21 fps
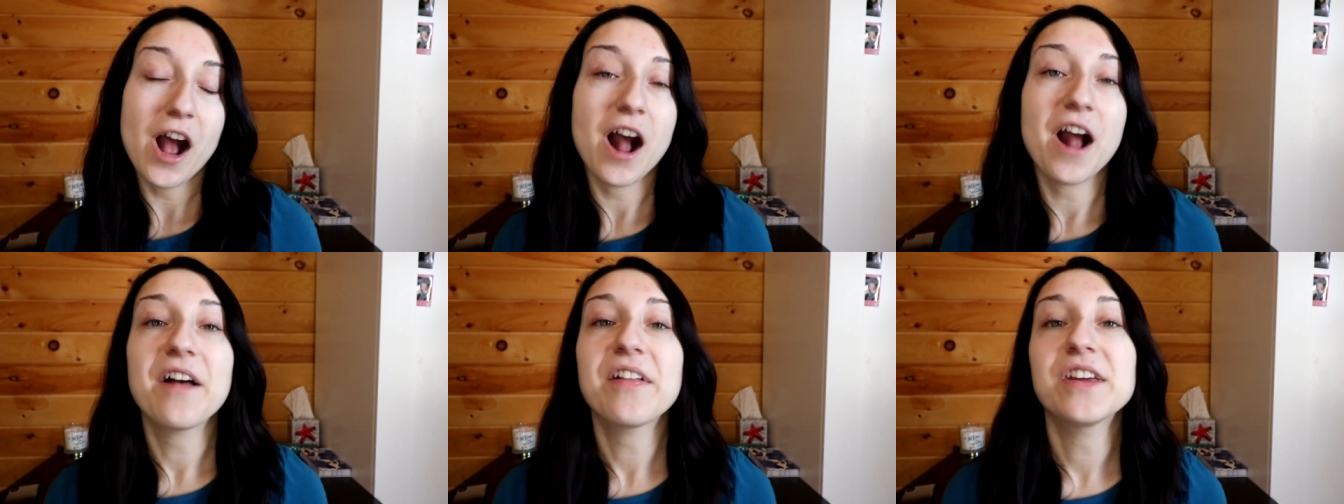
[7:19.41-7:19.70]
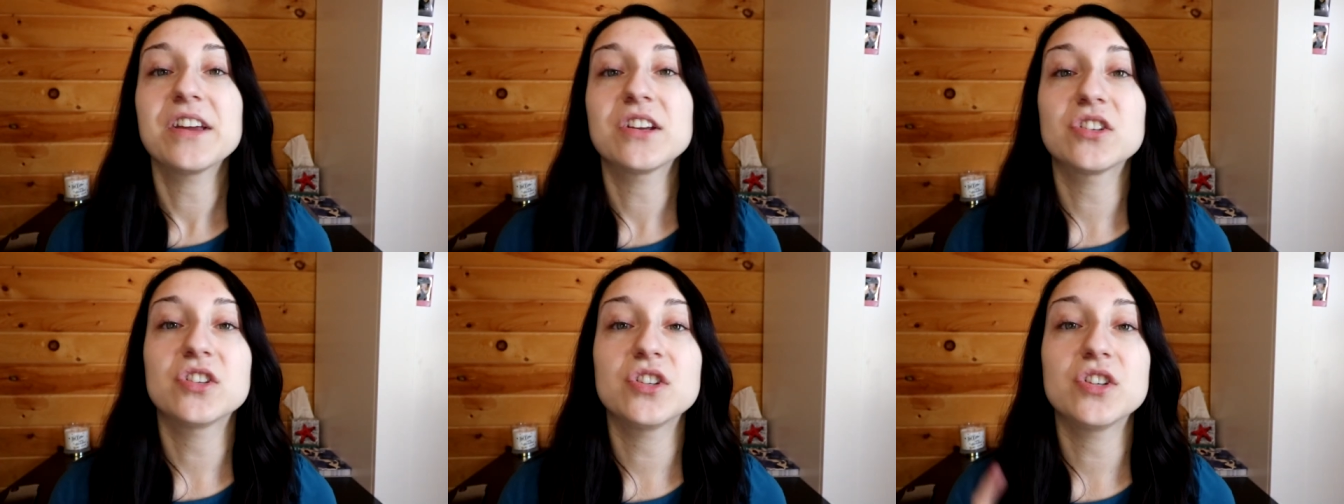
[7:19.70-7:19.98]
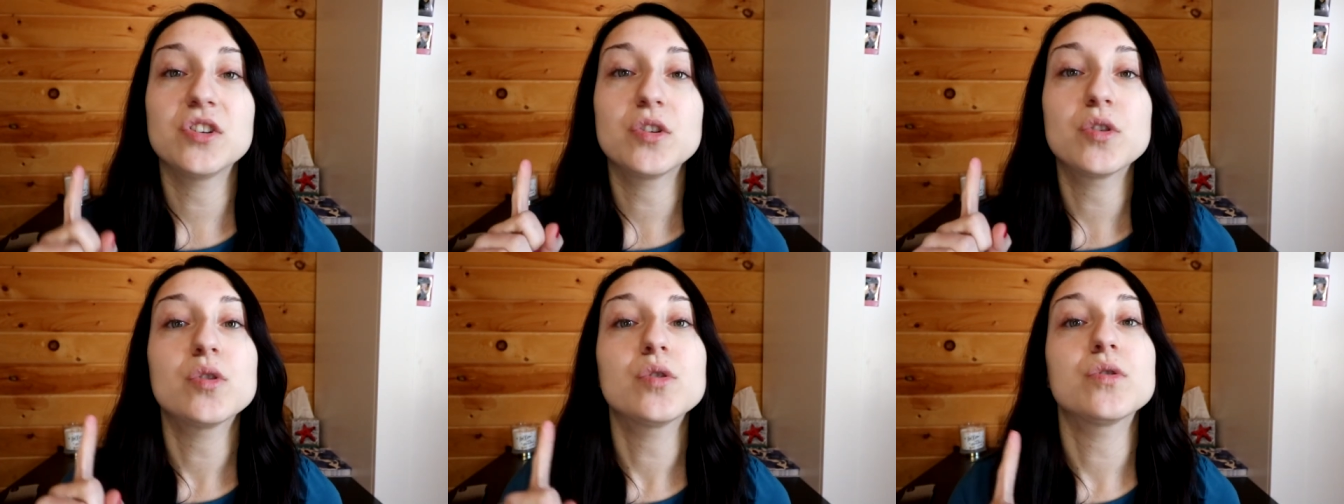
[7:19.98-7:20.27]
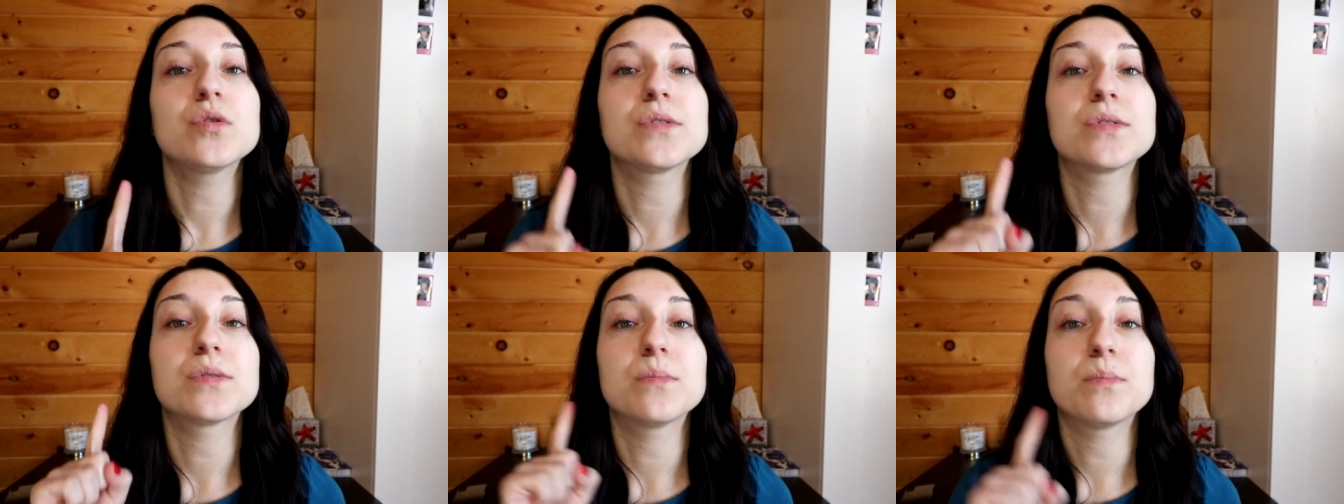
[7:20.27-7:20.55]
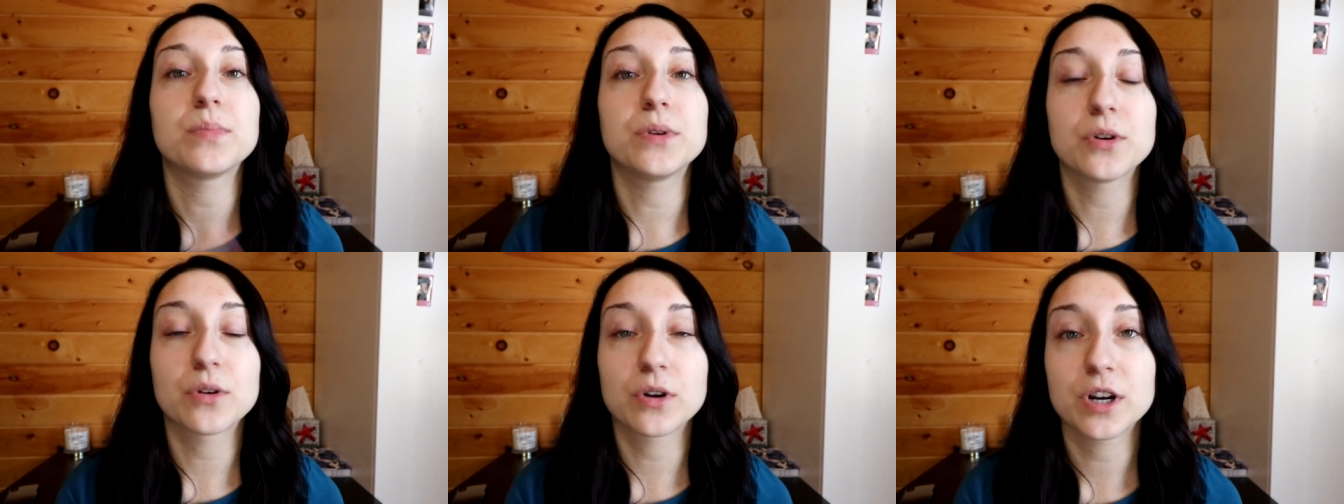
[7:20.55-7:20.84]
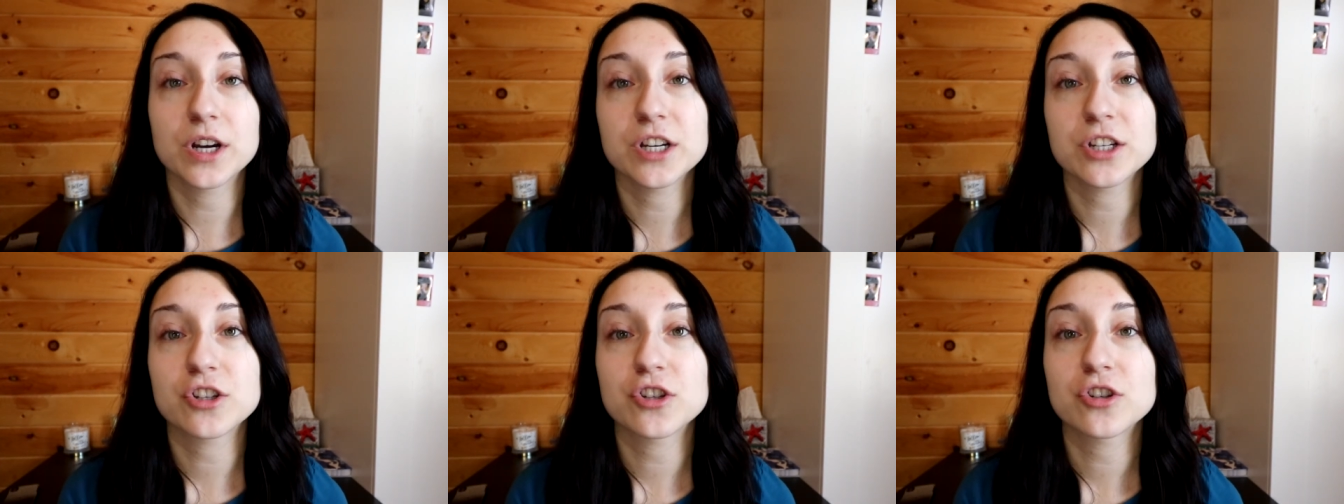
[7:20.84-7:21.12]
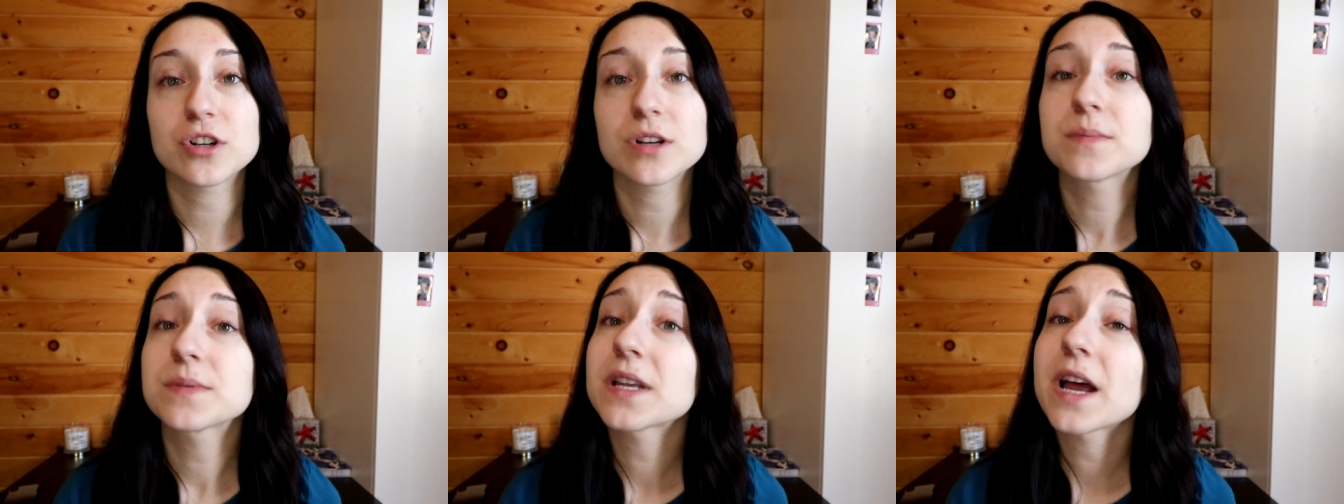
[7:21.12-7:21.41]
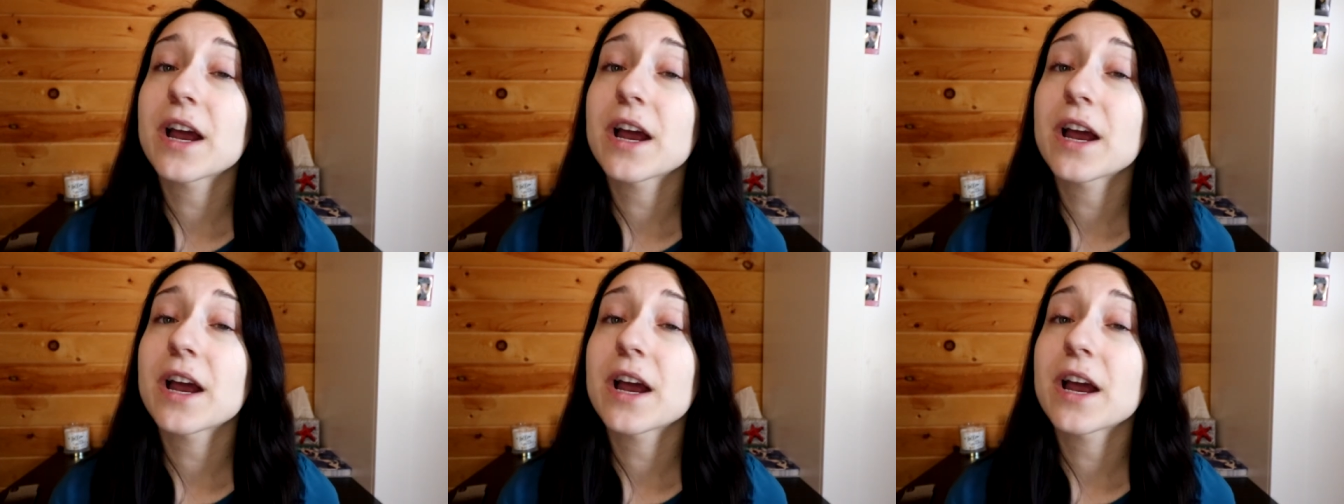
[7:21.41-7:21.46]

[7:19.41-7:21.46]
I like to use Biore strips.